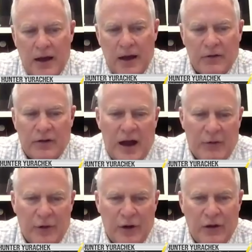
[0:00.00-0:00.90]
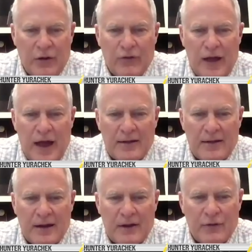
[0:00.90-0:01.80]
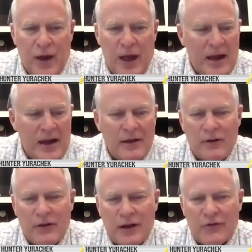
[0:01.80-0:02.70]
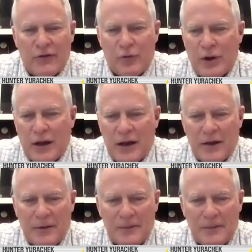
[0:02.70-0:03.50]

just kind of reused that as we headed into the Easter weekend.